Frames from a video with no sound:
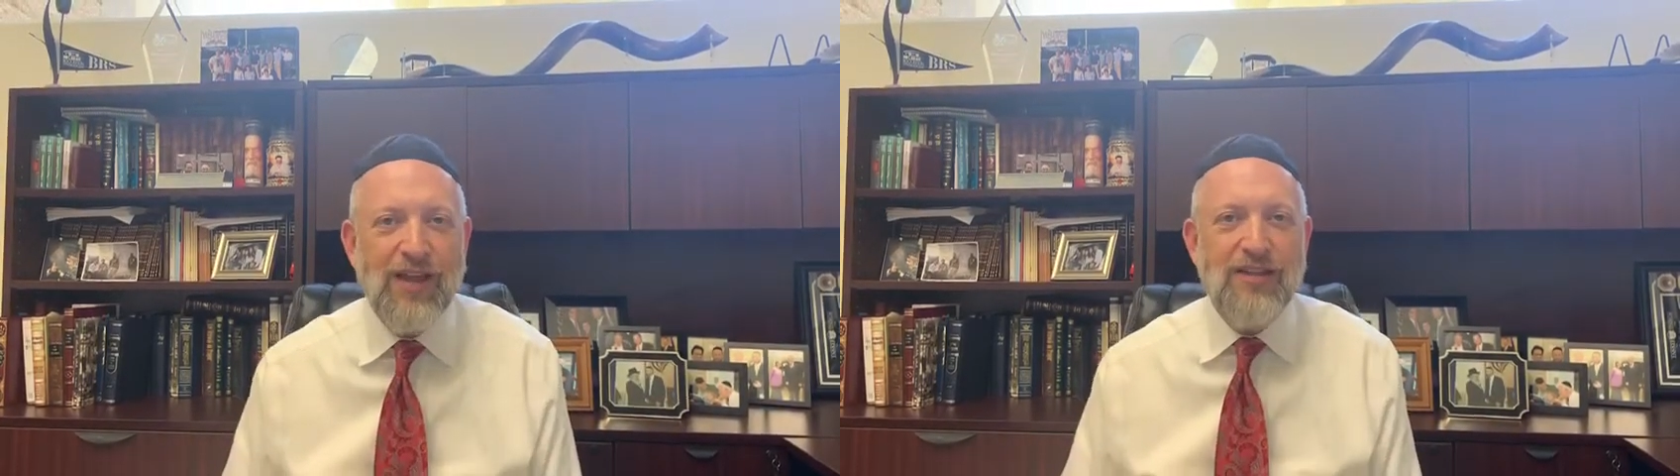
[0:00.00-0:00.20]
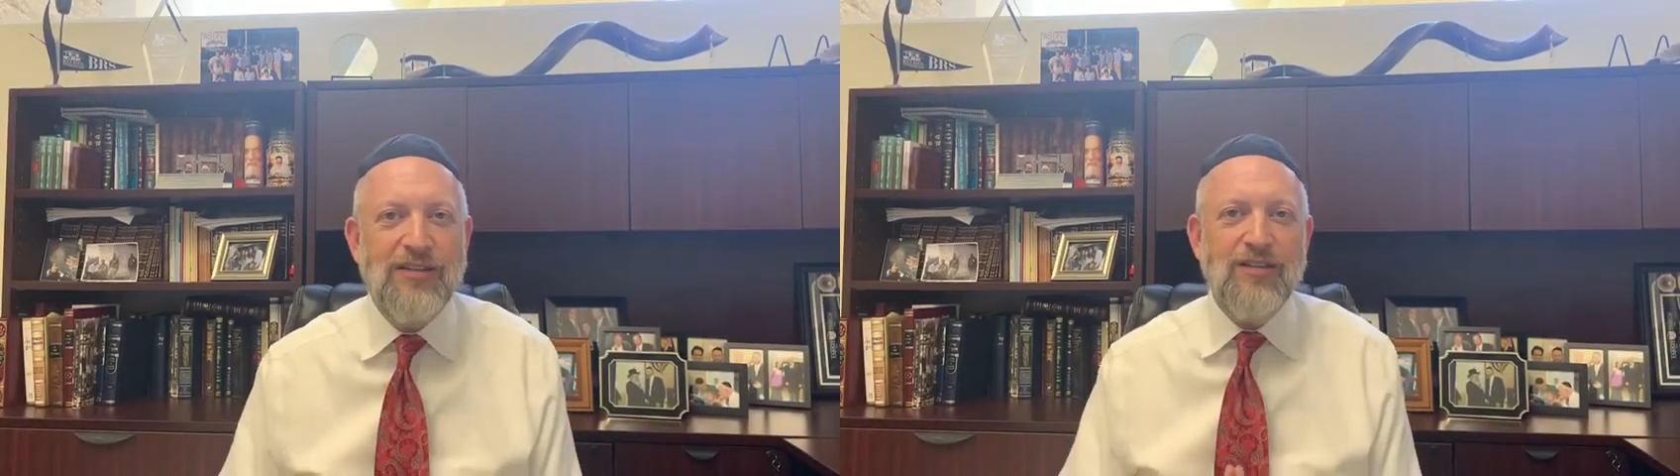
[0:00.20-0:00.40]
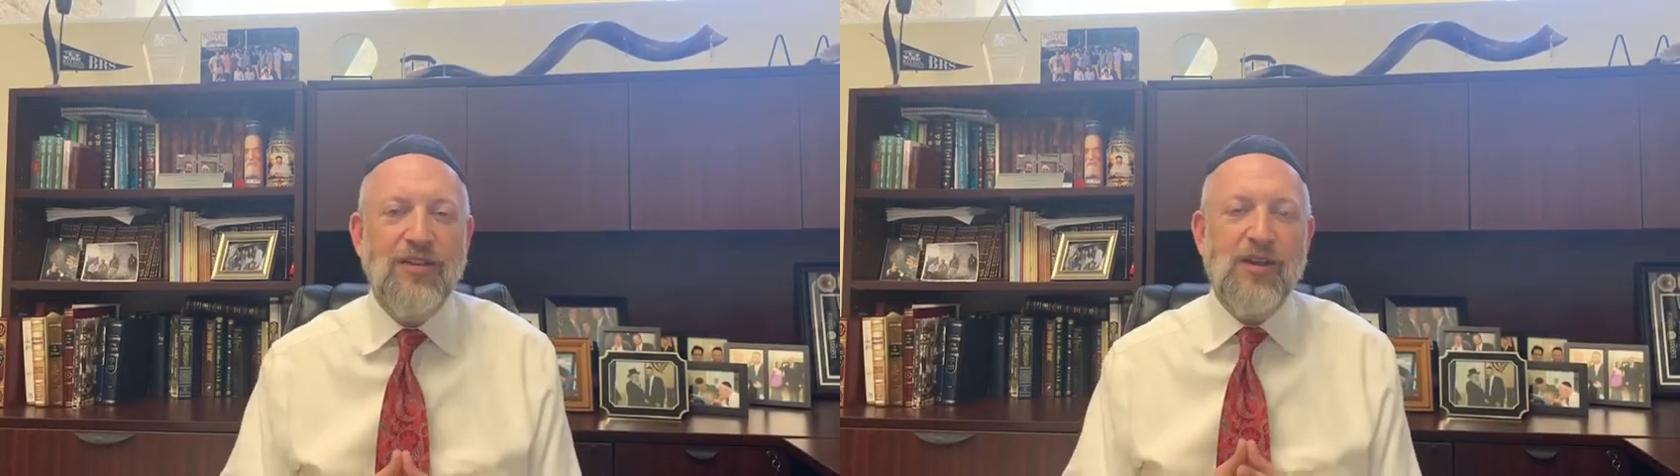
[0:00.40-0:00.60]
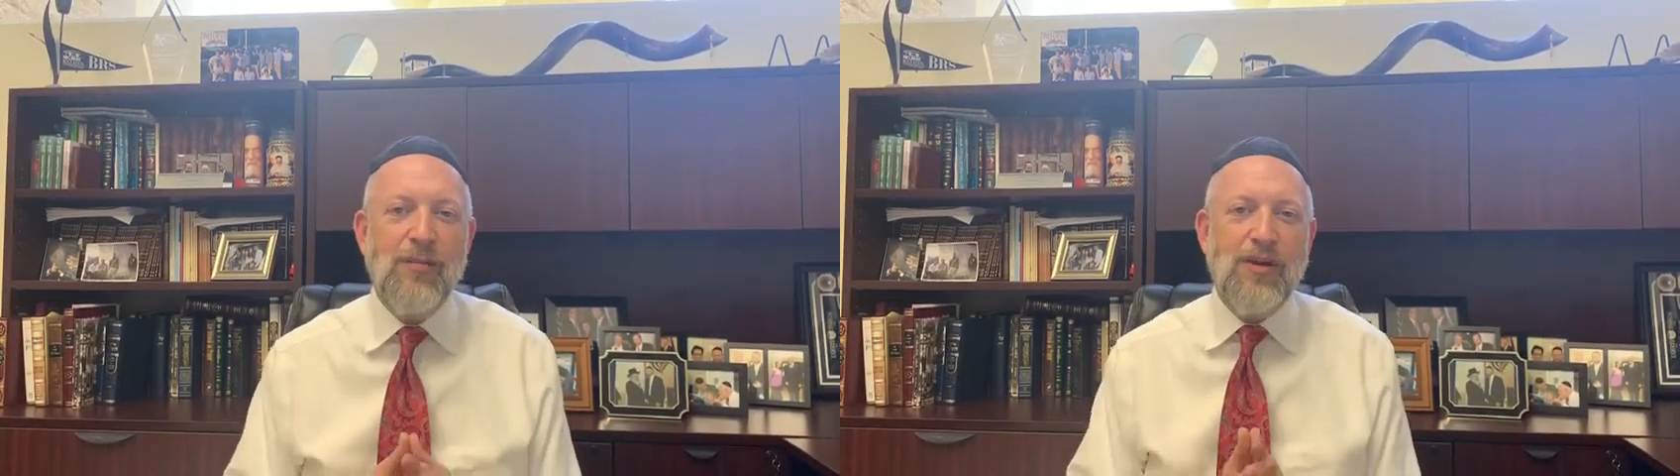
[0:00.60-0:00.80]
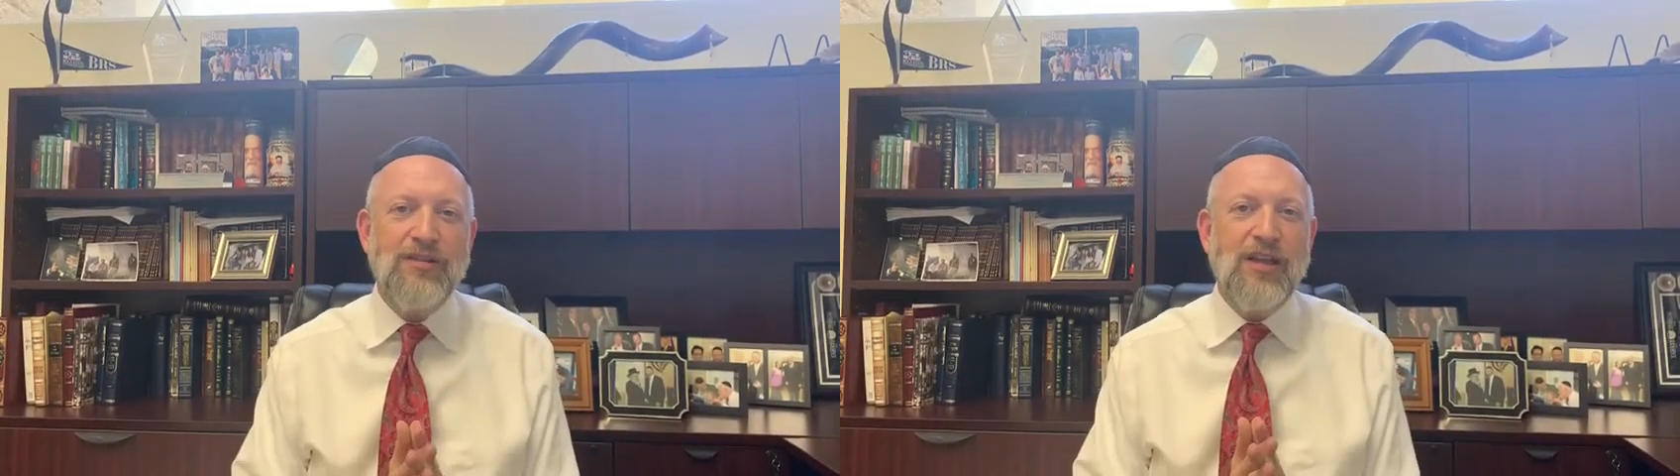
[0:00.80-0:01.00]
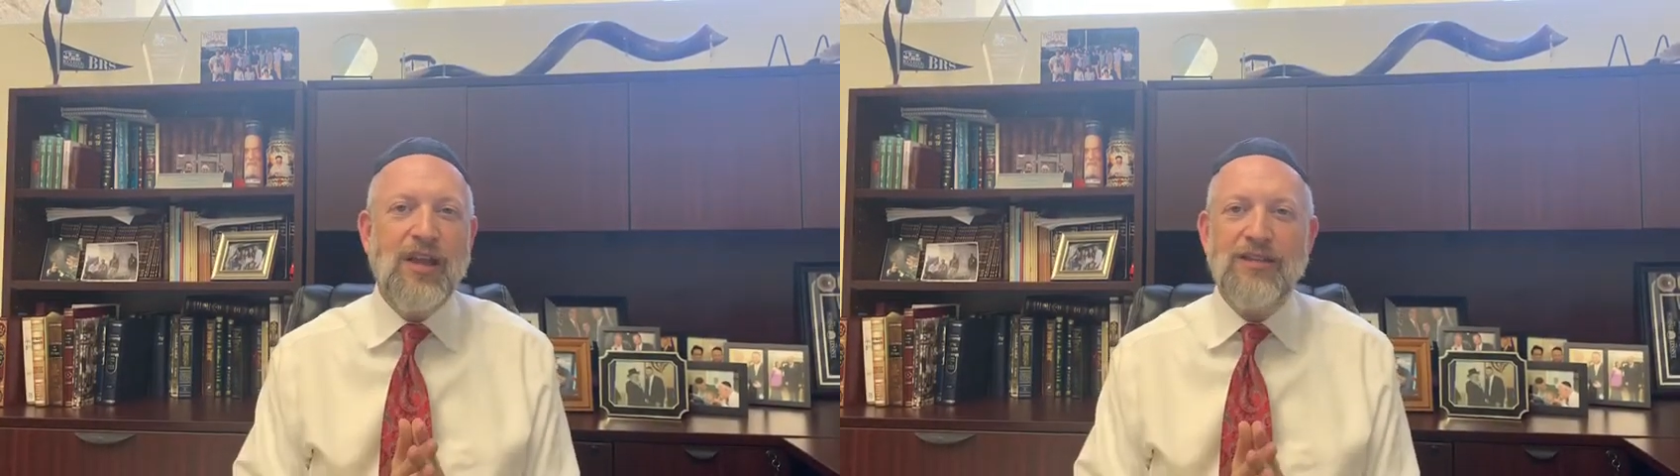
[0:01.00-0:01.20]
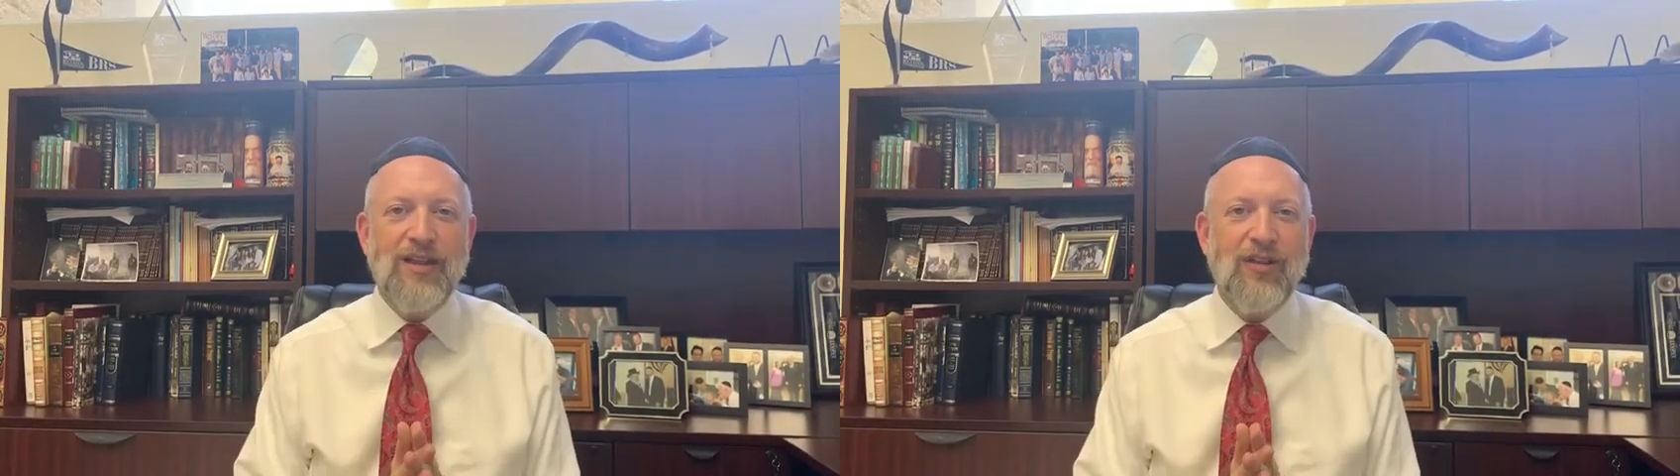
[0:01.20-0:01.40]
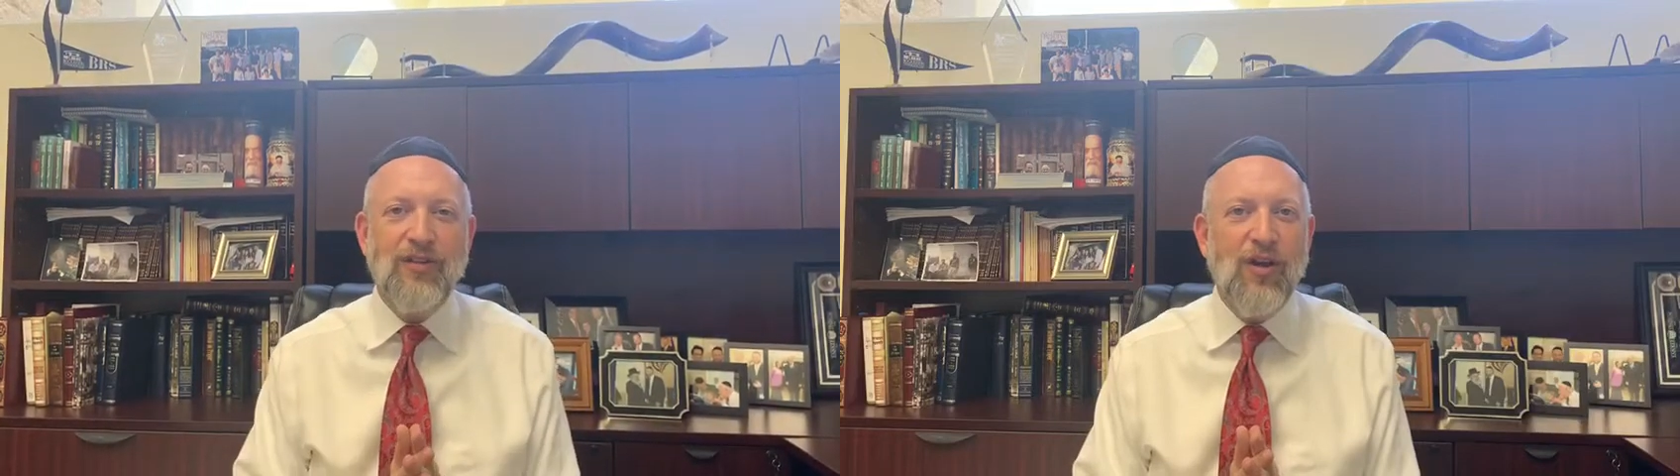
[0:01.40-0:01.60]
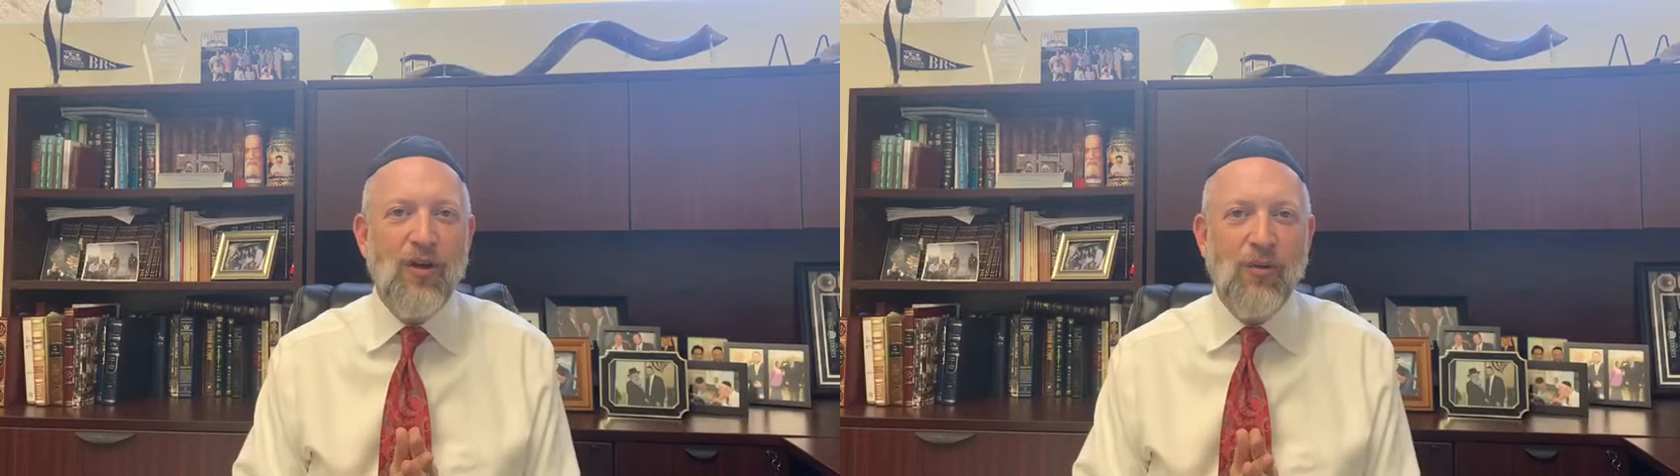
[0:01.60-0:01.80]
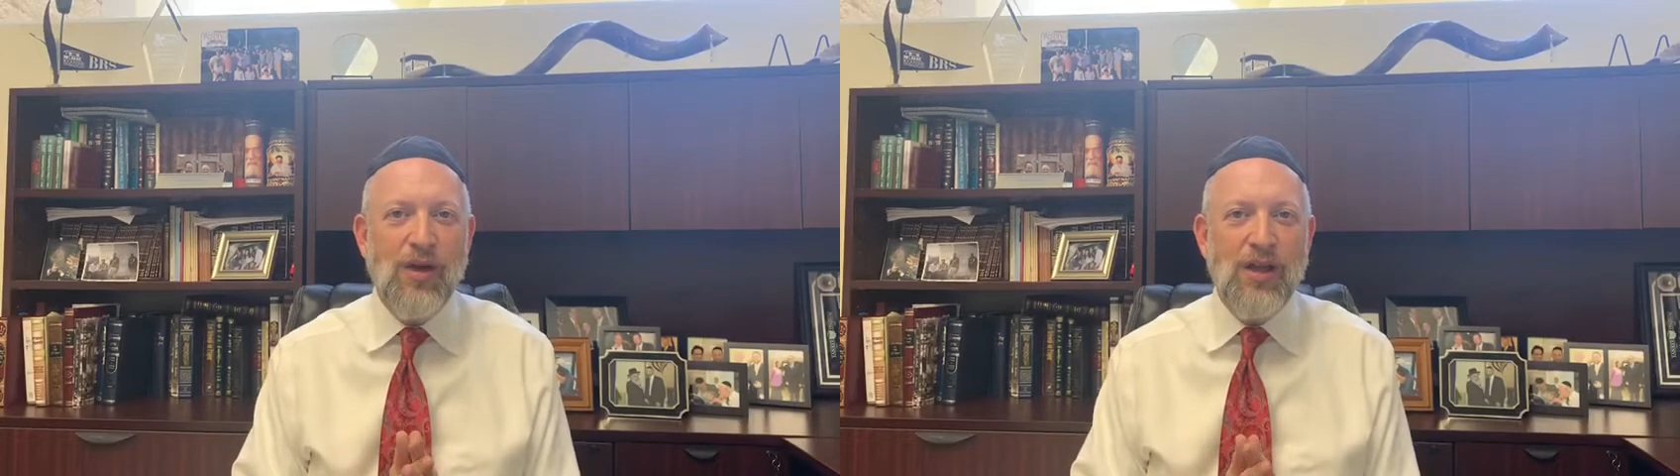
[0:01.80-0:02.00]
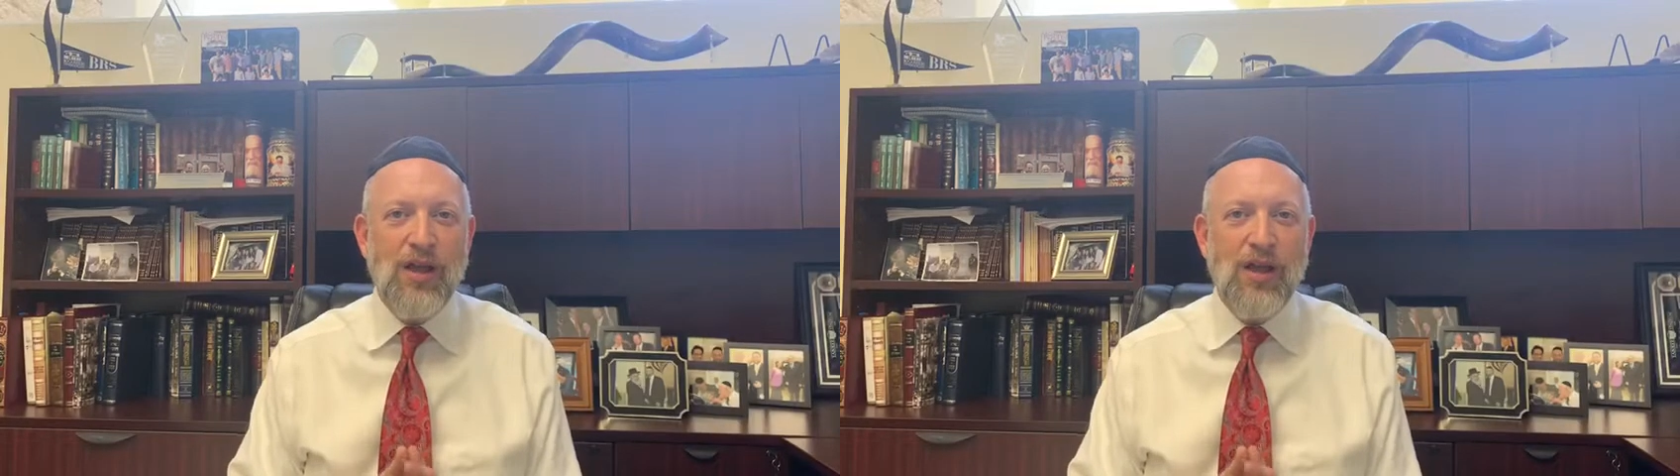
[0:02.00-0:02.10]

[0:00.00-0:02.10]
Says the Gemara, say Chazal, no.